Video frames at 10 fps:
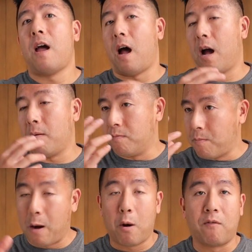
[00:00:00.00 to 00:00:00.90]

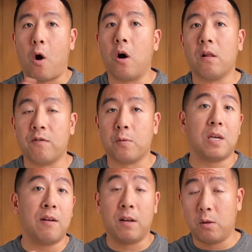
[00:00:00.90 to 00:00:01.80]
However, all of those,
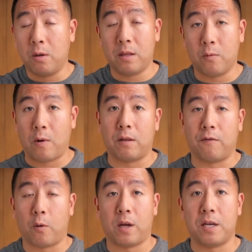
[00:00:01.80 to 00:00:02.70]
including the regular
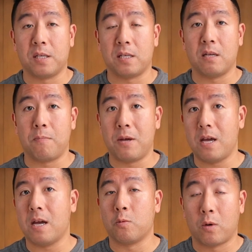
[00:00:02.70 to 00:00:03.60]
4K
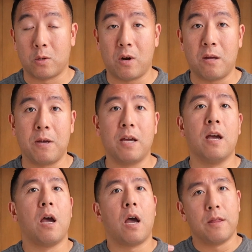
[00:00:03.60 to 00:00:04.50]
60p and 120p,
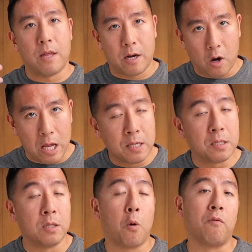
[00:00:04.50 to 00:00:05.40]
there
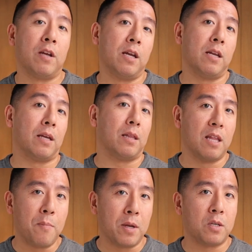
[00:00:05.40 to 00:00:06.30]
is an overheating
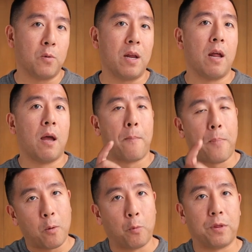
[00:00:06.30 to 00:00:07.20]
limit to it.
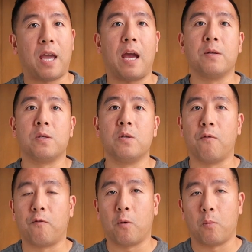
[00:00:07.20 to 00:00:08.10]
But with Canon's new
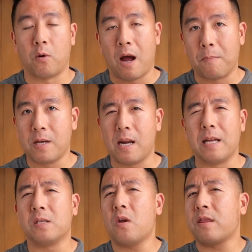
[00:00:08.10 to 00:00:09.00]
firmware update,
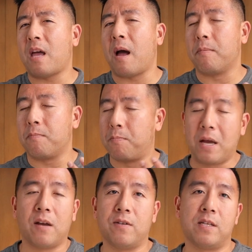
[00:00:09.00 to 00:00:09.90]
it's not that
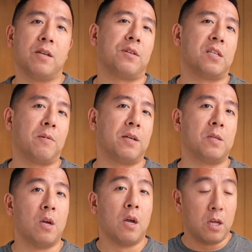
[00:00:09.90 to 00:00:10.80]
big of a deal, just
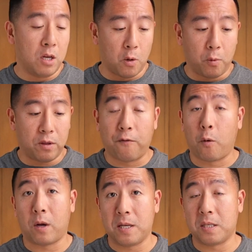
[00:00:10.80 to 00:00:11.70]
because, you know, with the
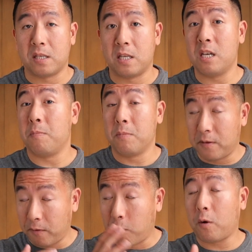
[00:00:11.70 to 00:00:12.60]
4K
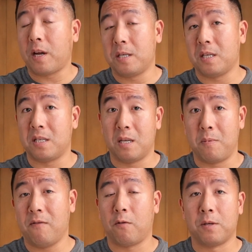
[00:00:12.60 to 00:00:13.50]

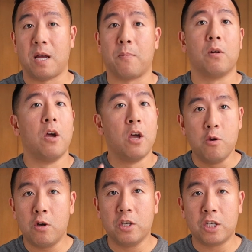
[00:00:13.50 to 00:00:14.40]
60p, for example,
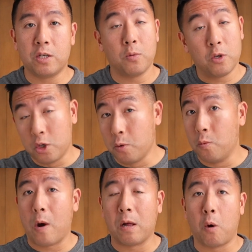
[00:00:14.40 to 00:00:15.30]
you can shoot
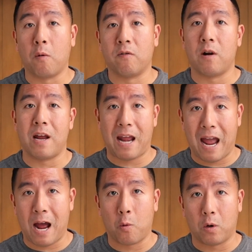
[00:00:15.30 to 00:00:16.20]
well over an
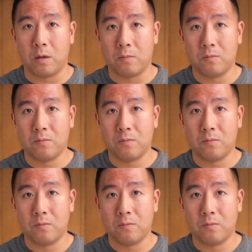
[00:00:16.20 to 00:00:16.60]
hour.